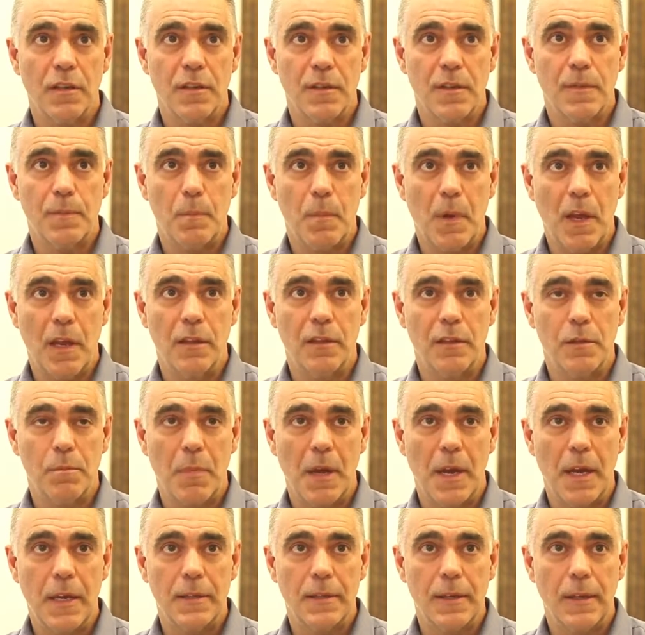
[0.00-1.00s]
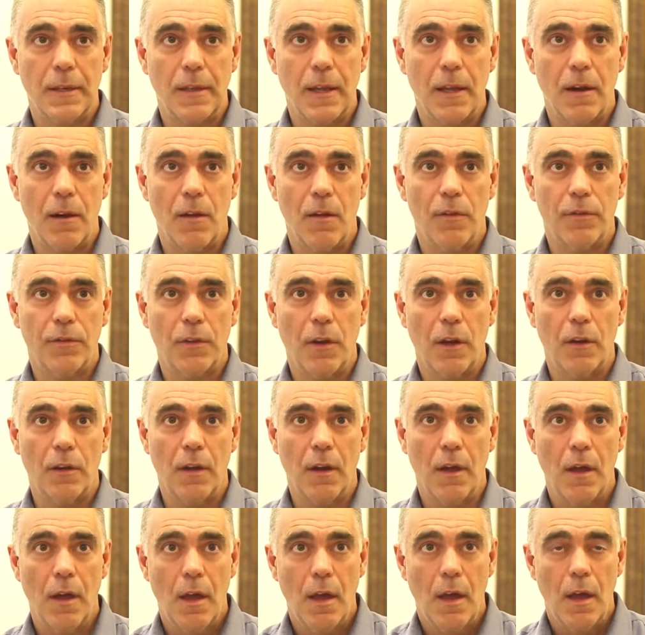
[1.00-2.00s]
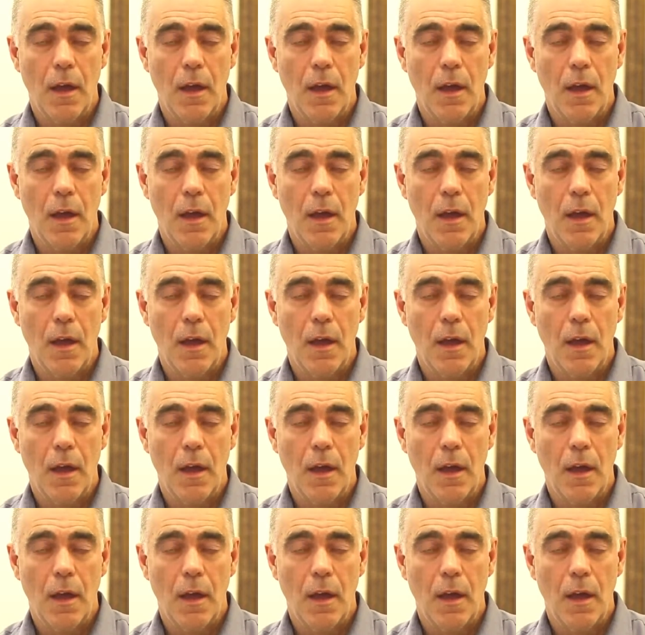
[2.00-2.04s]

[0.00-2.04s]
in space, and then all of a sudden